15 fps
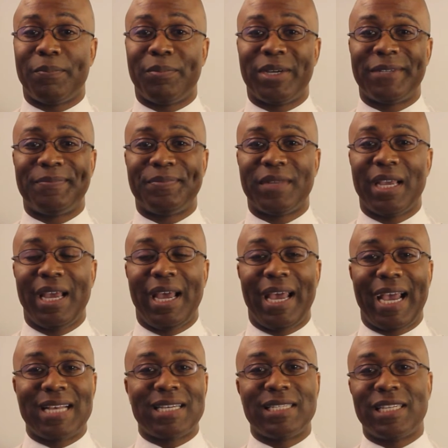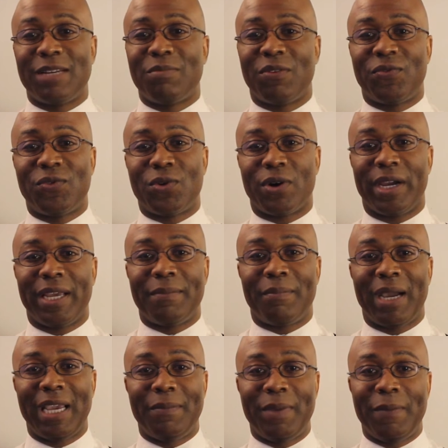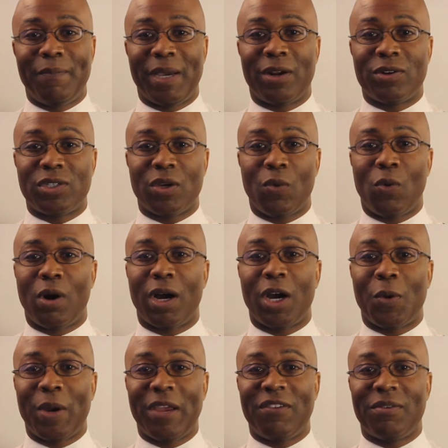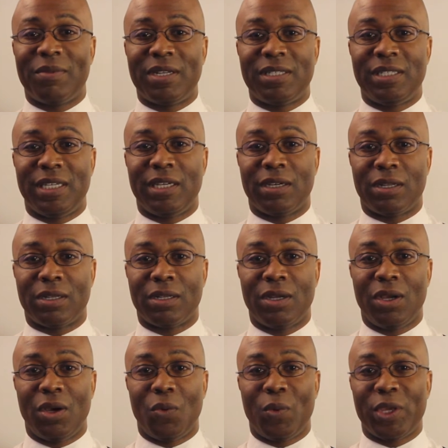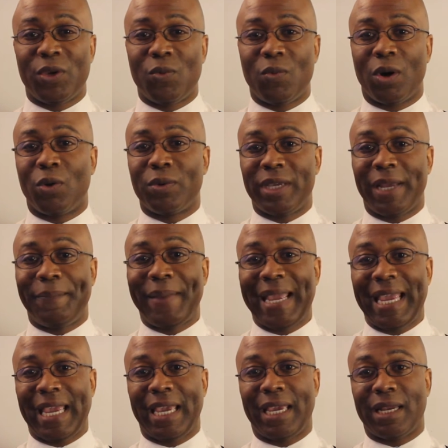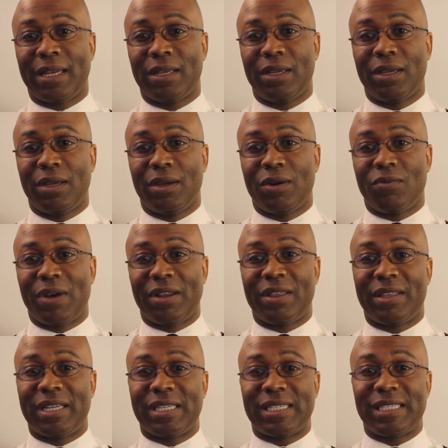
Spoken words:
But as I said before, it might be better to walk away from a deal where you won't get paid, rather than to